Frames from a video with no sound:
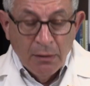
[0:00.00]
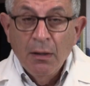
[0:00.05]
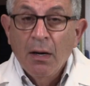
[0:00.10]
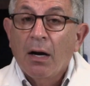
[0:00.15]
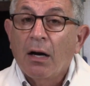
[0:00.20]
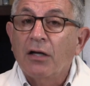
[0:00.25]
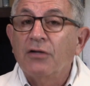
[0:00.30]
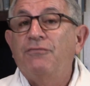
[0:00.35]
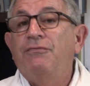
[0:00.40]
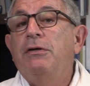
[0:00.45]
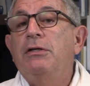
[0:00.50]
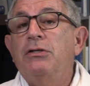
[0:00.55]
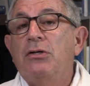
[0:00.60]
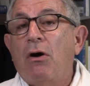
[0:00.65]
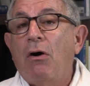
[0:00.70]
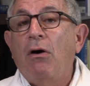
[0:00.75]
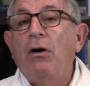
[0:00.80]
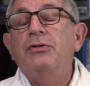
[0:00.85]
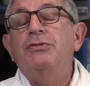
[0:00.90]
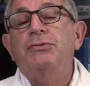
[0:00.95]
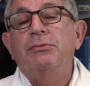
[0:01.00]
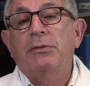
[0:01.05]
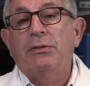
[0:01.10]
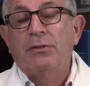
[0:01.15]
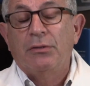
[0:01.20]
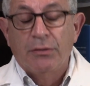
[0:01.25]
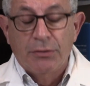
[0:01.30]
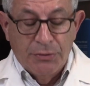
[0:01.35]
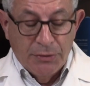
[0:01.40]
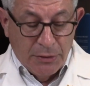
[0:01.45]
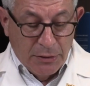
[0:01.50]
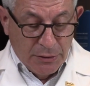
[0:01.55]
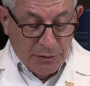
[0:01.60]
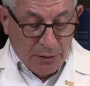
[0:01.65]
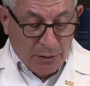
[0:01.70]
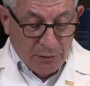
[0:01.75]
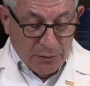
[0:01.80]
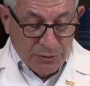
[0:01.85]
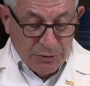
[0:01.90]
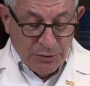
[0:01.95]
RSV also occurs in
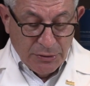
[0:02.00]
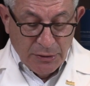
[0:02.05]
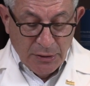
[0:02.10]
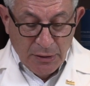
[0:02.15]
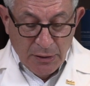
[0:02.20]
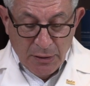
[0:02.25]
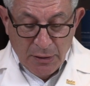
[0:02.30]
adults.